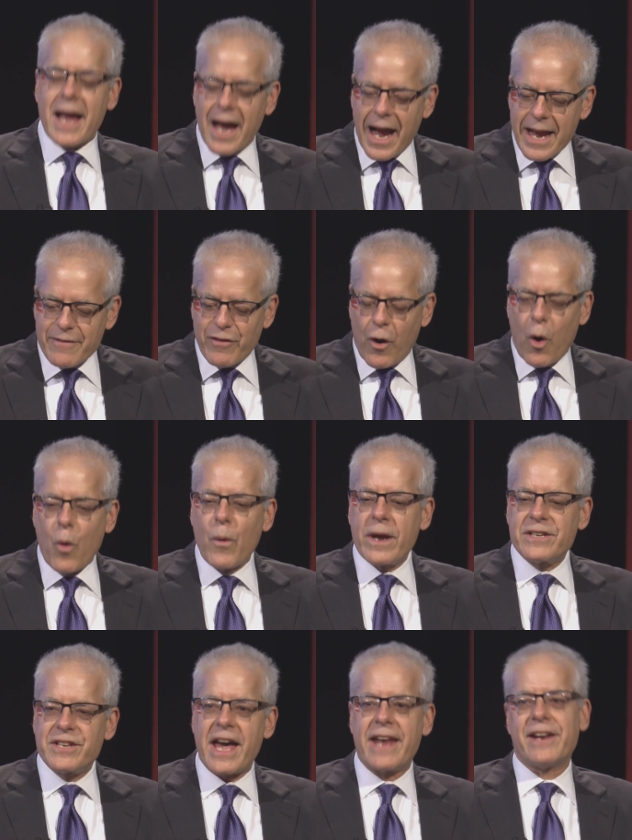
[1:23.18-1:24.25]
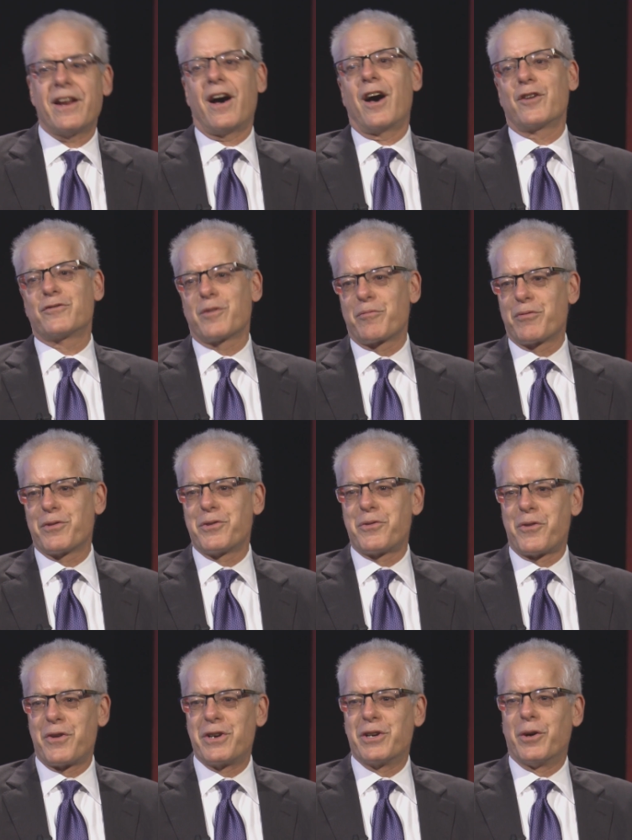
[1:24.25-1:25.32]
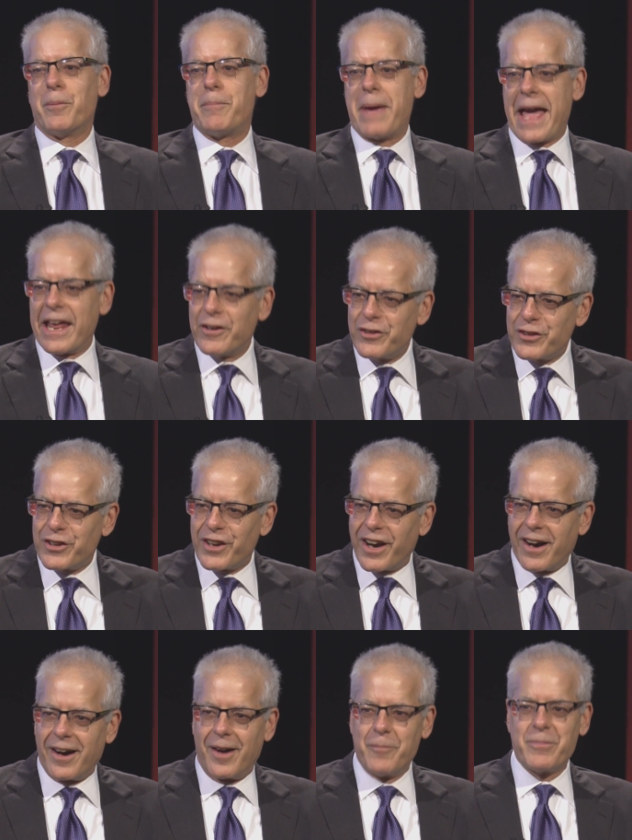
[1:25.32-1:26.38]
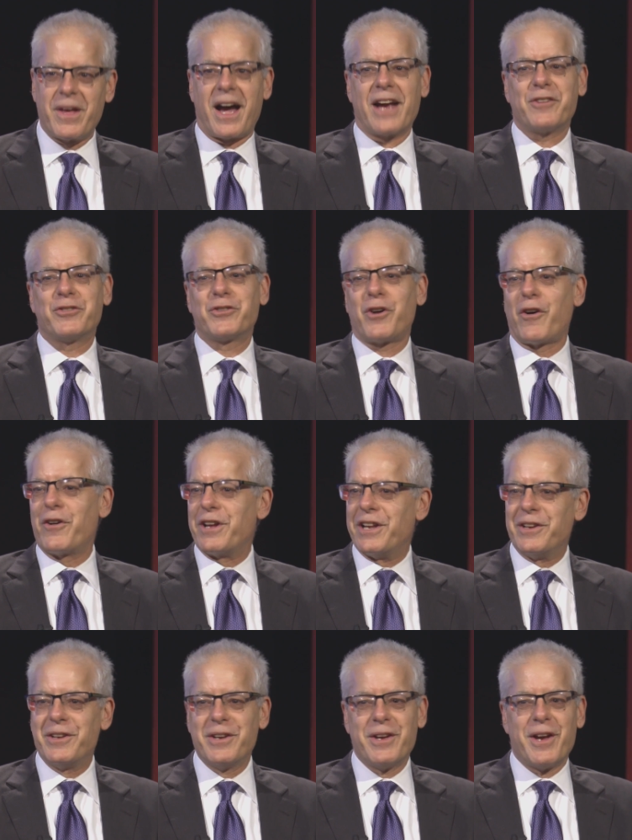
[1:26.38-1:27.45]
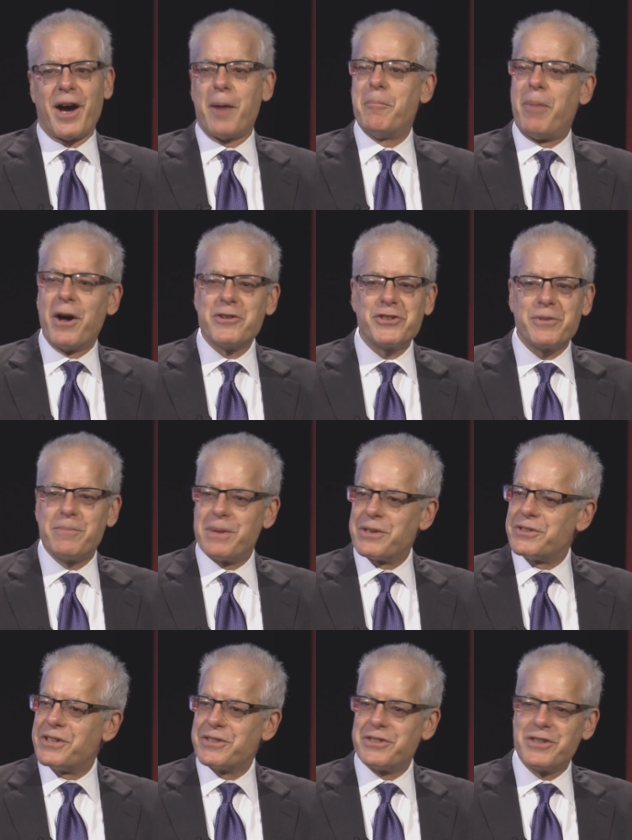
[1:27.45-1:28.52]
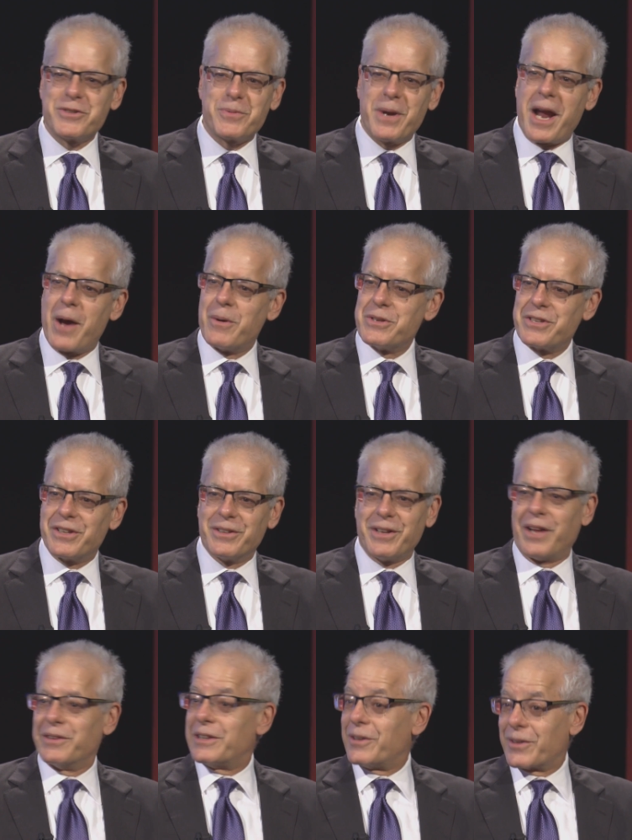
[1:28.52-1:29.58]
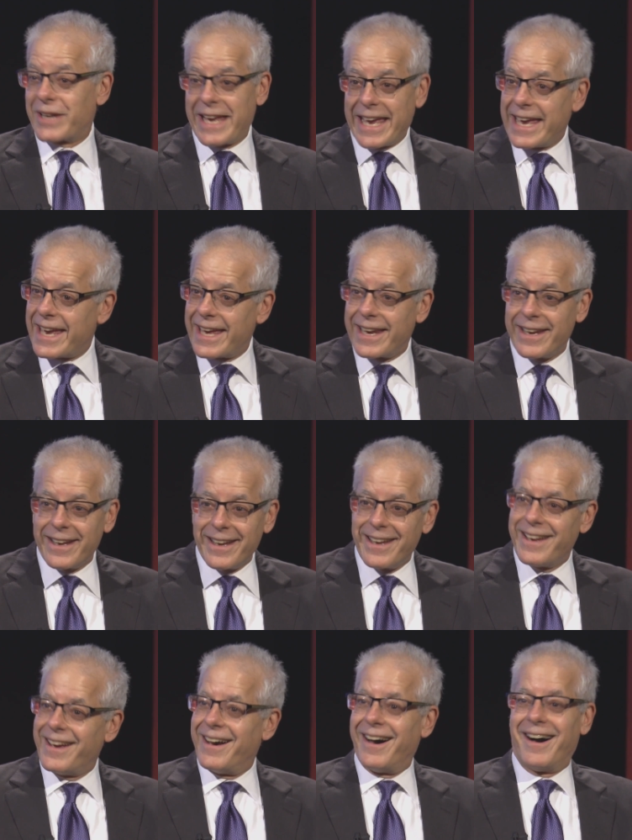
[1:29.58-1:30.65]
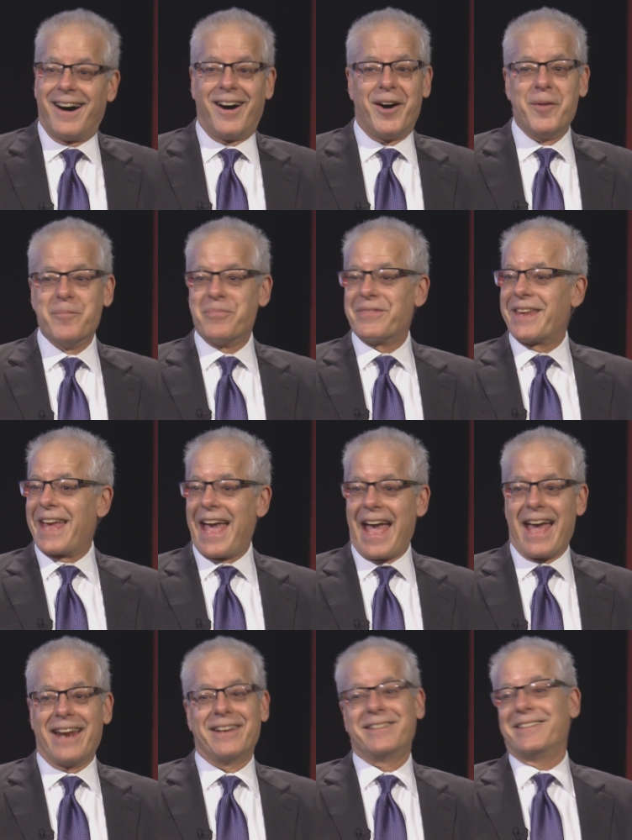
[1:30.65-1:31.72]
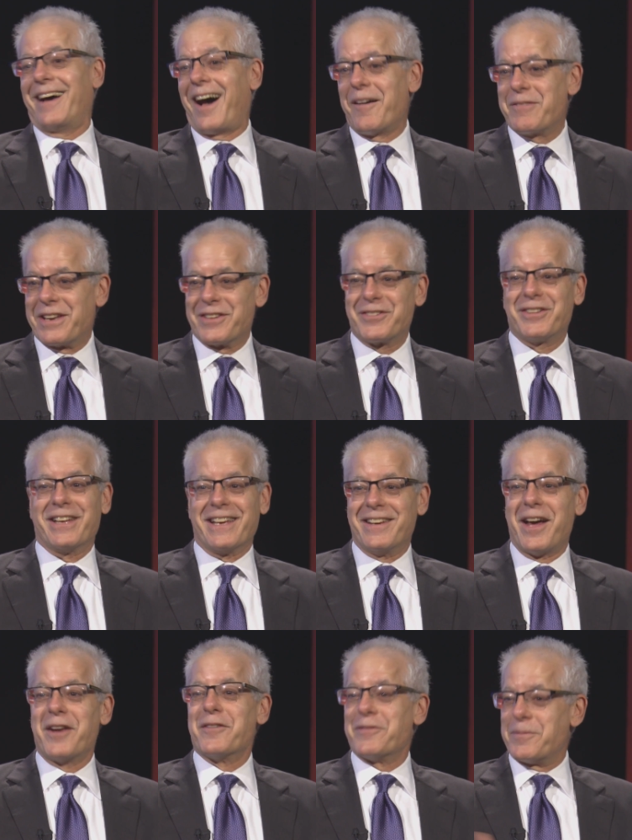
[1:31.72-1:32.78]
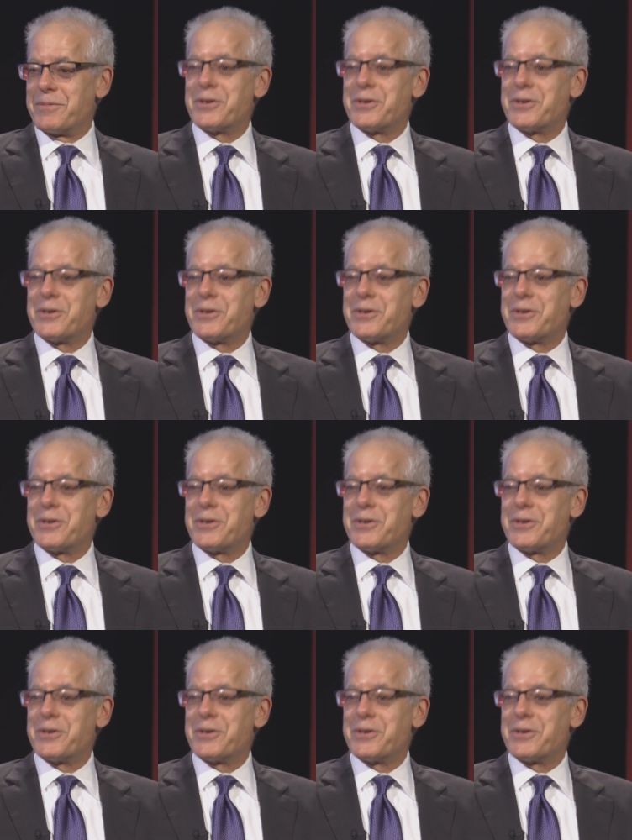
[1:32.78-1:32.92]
I, have always had an entrepreneurial bent. Um, I started a bunch of businesses when I was a, a little kid. Um, and obviously, none of them